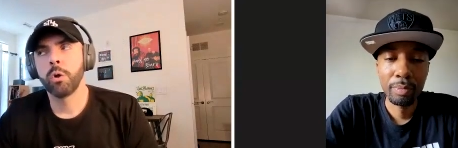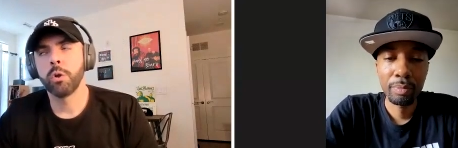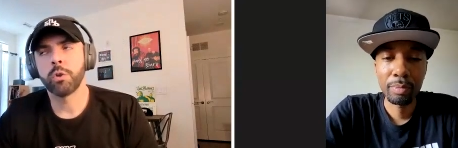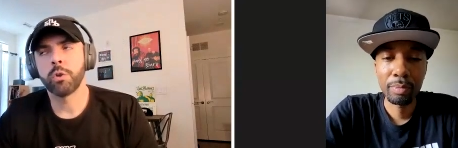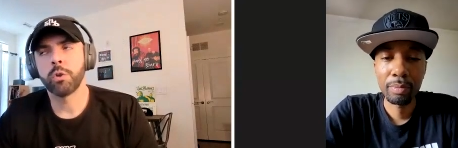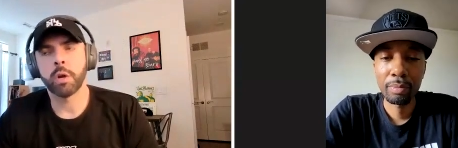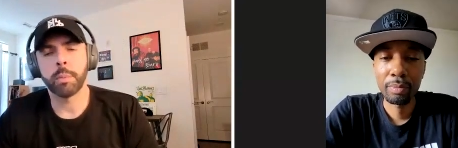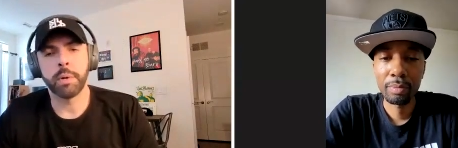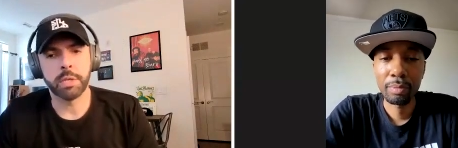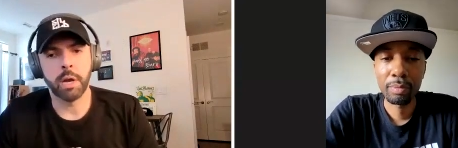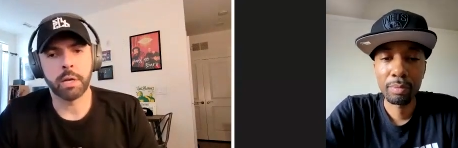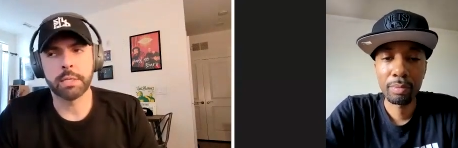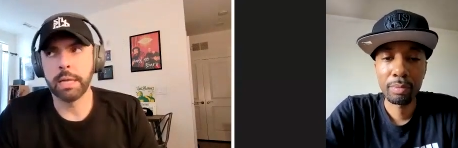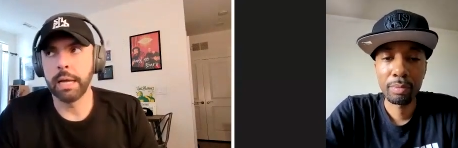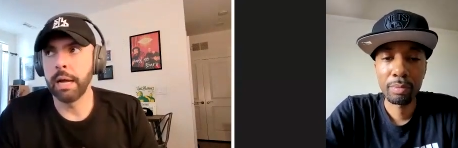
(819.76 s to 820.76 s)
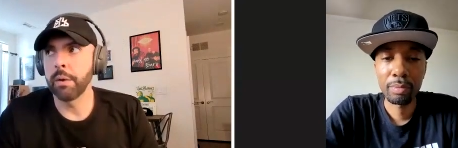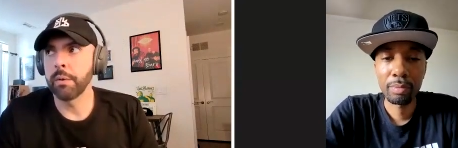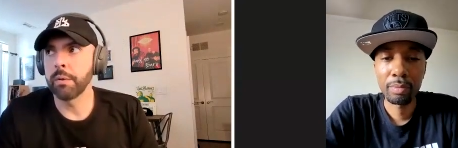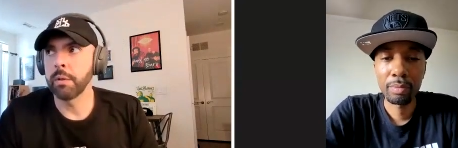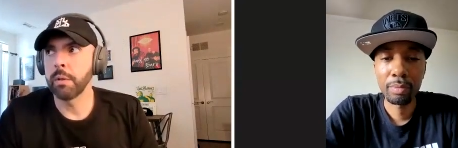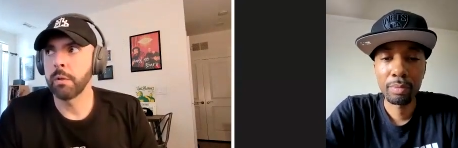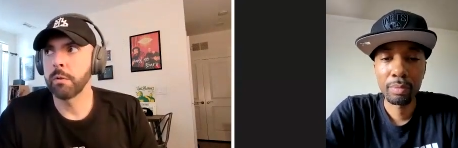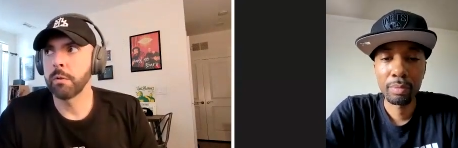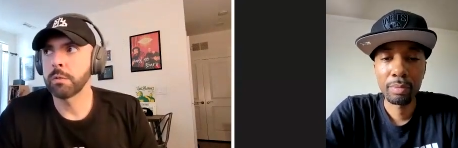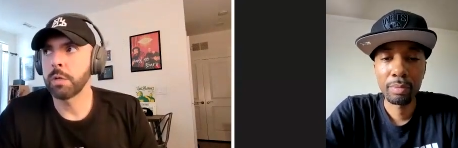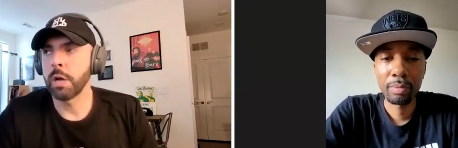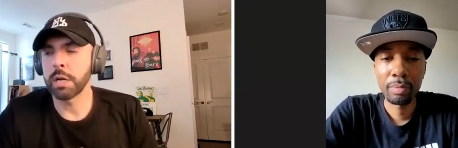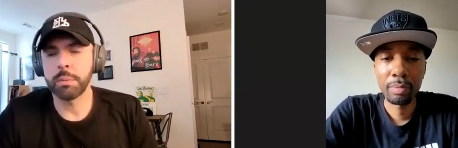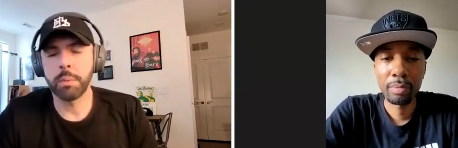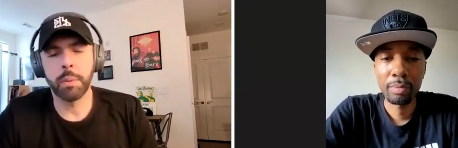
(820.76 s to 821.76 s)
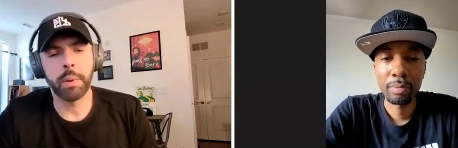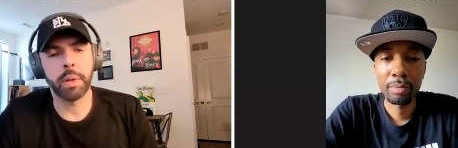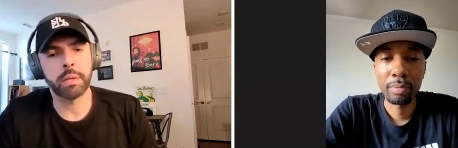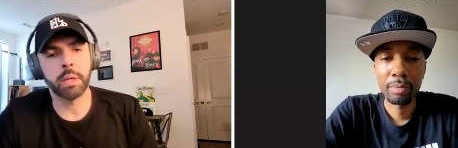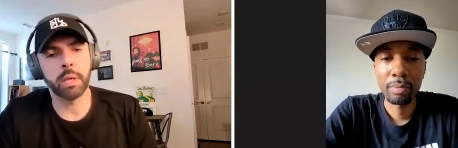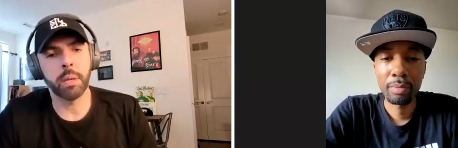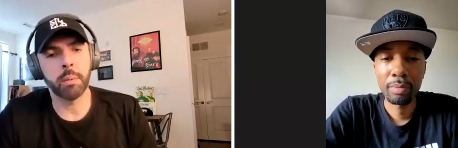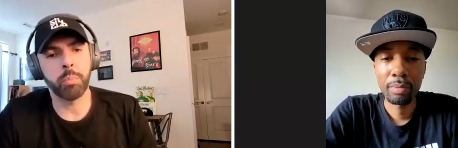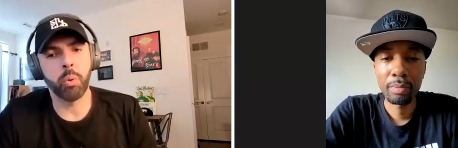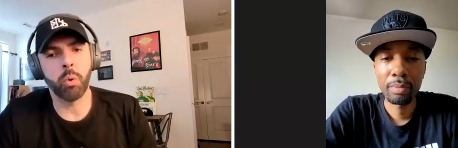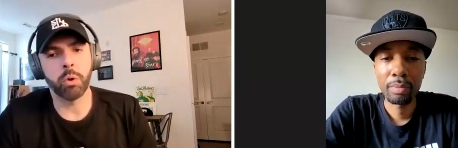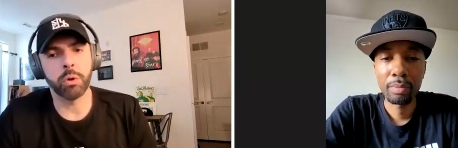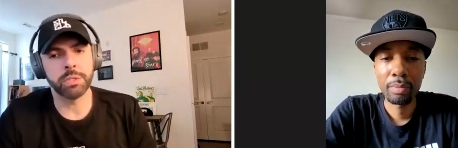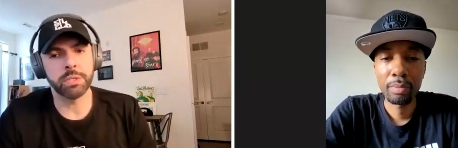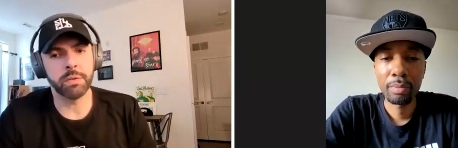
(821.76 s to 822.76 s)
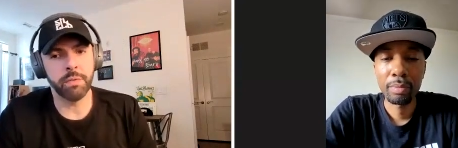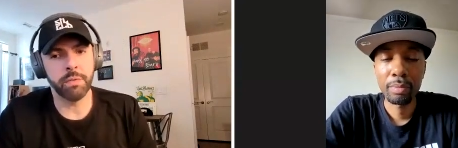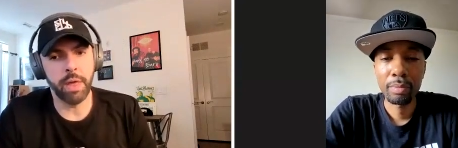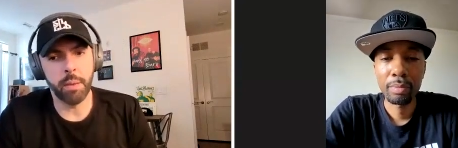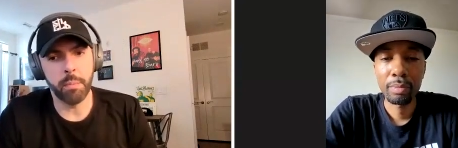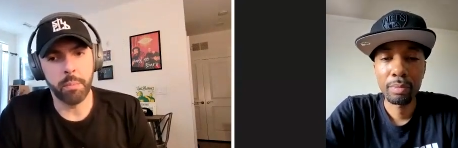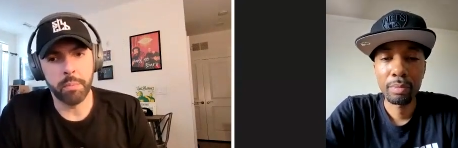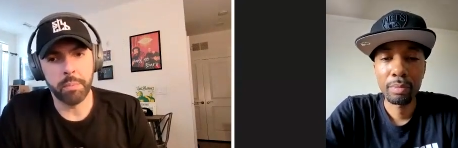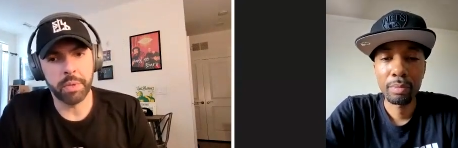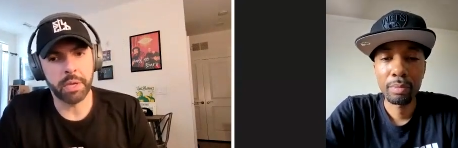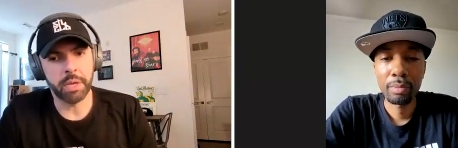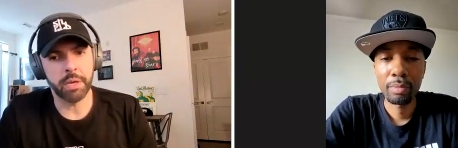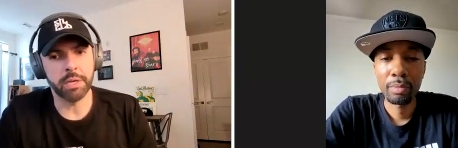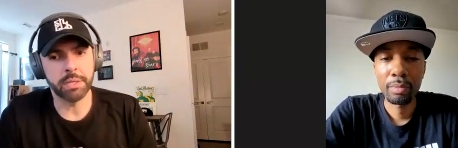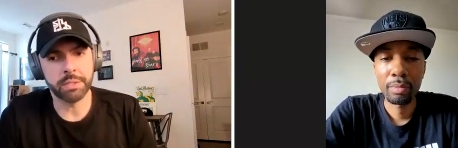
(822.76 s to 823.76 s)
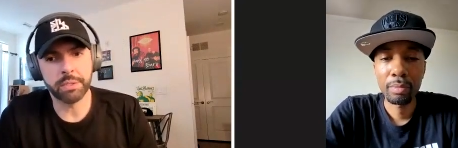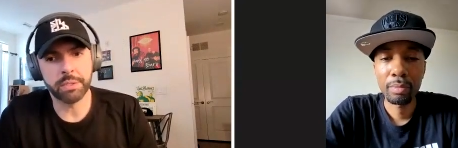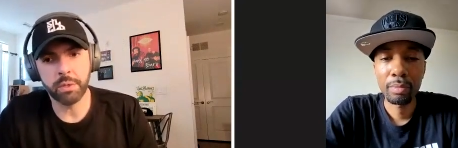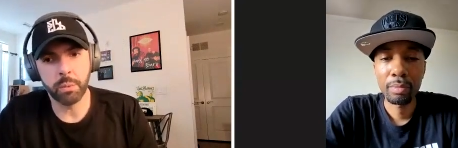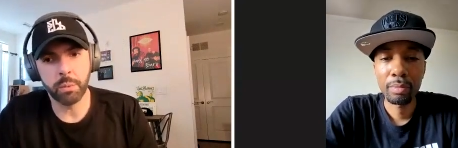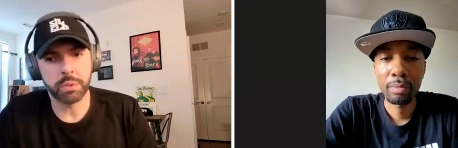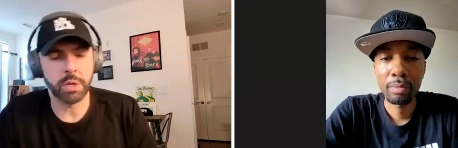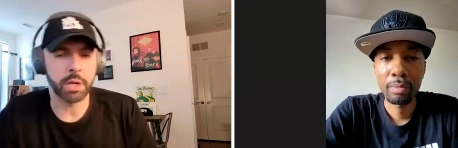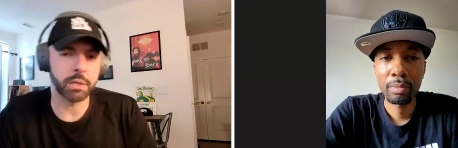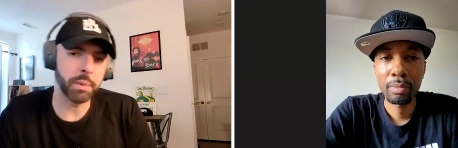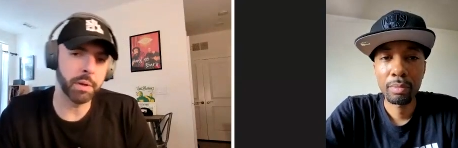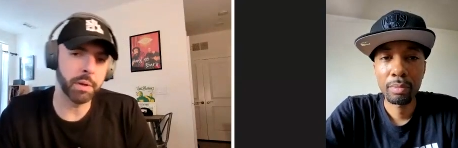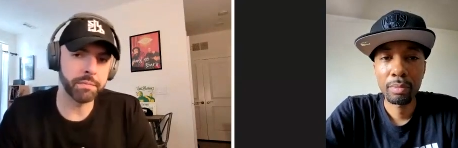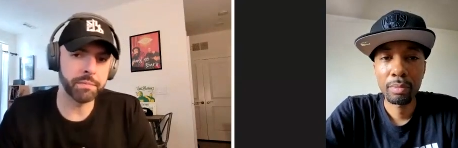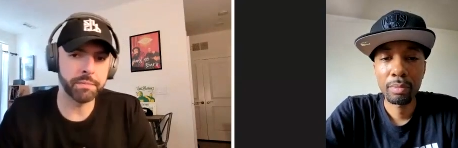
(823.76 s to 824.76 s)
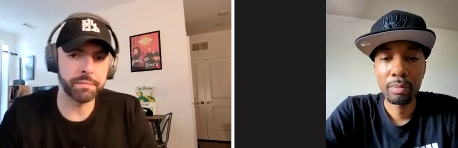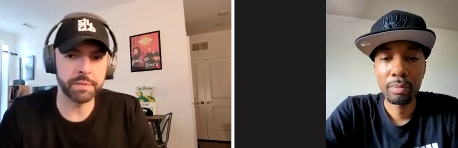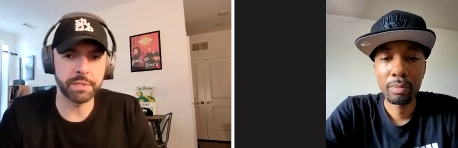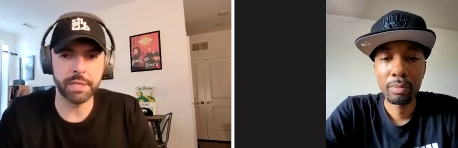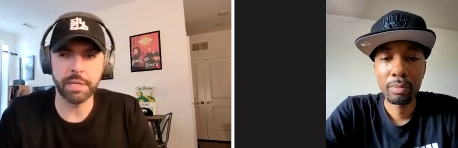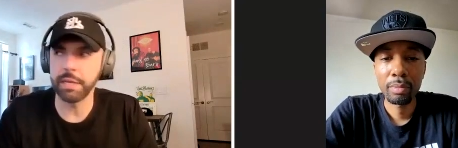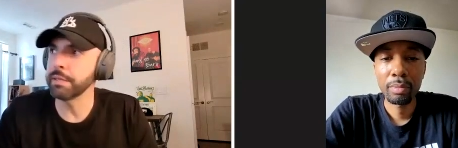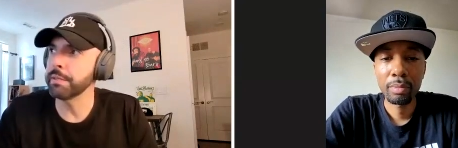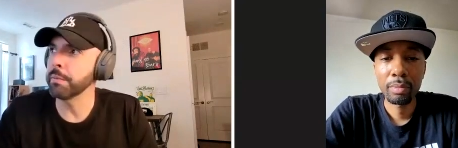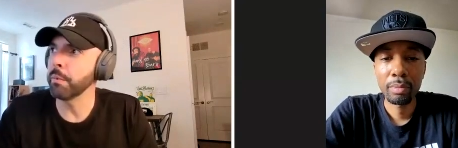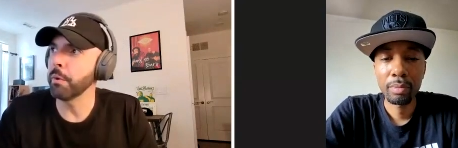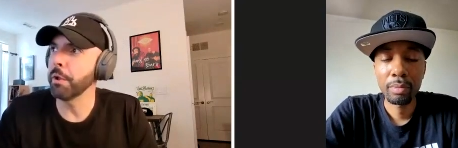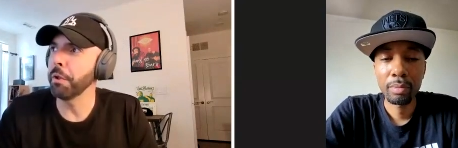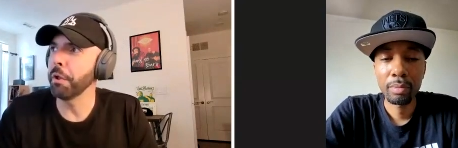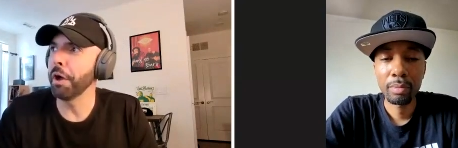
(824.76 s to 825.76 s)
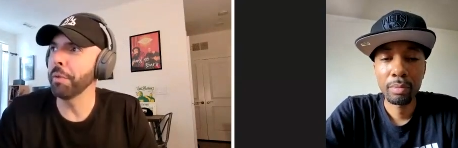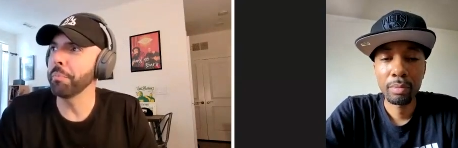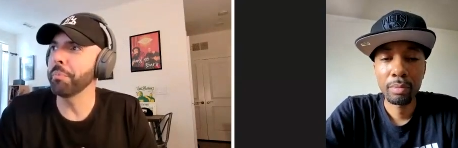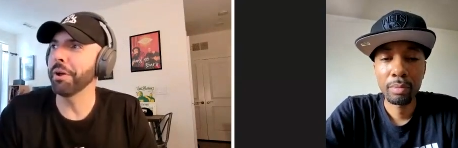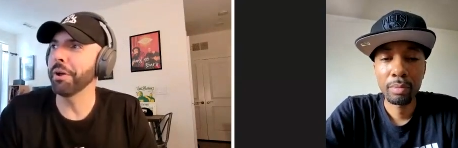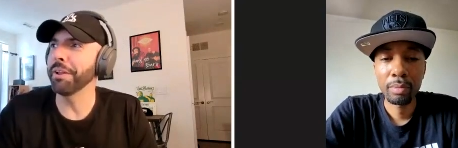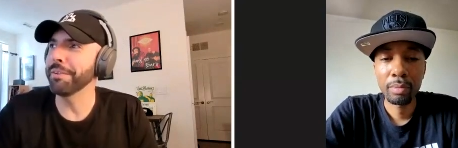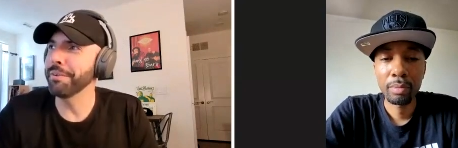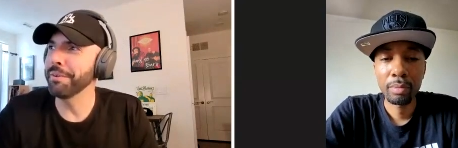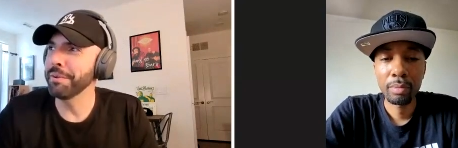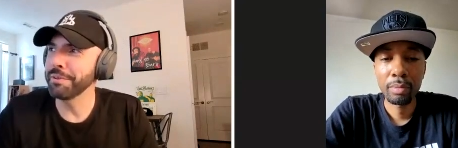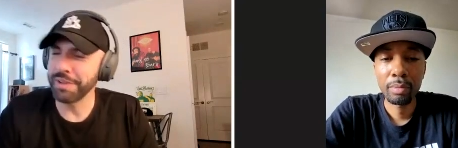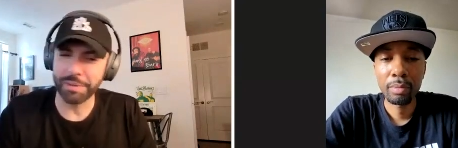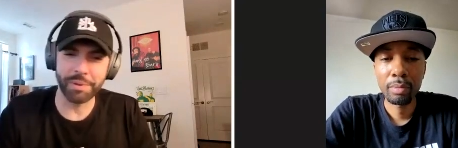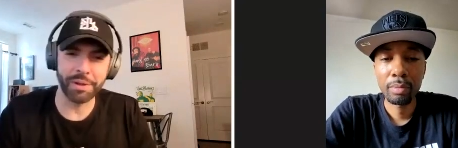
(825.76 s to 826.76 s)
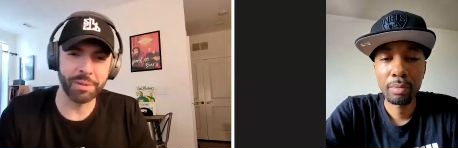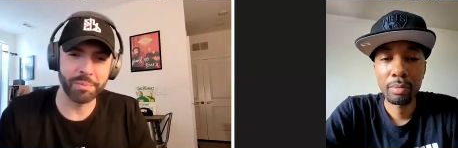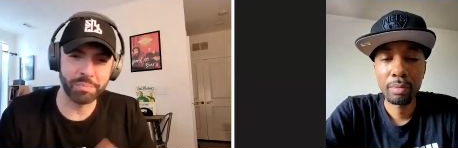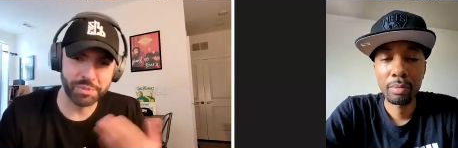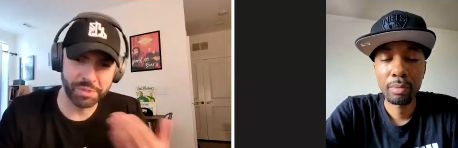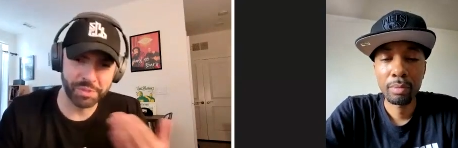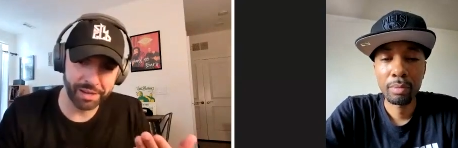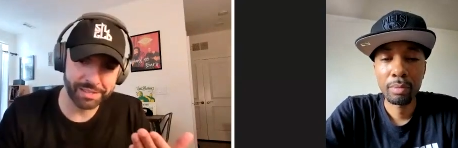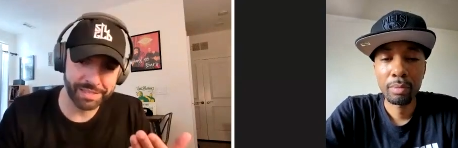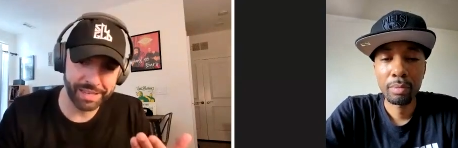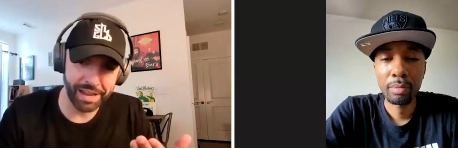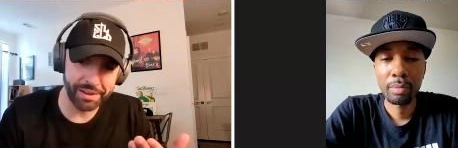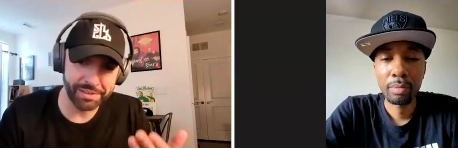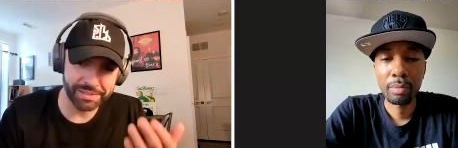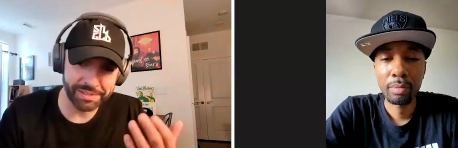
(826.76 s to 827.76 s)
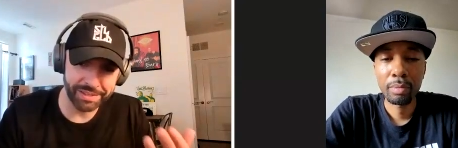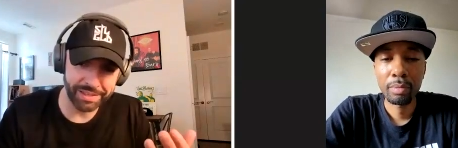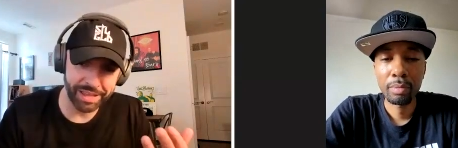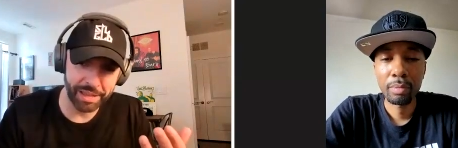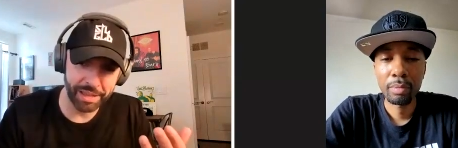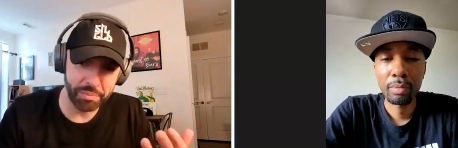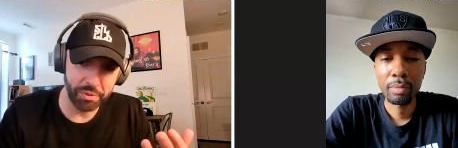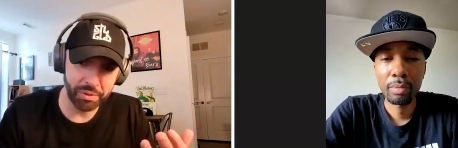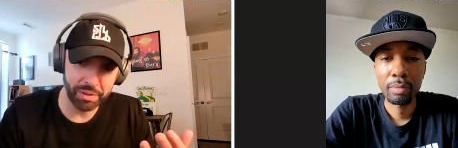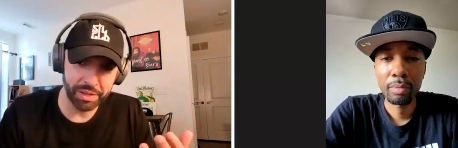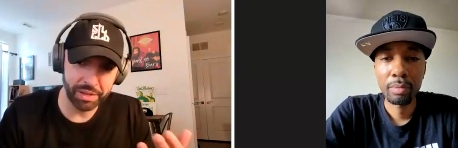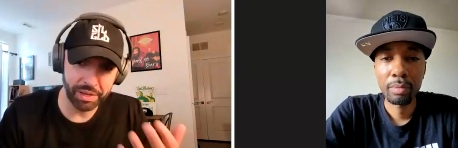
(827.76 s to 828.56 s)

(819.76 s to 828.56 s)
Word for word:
Speaker 1: you talk about duck down. Talk to me about the importance of them because you know we talked about fatigues and whatnot, but talking about duck down as the label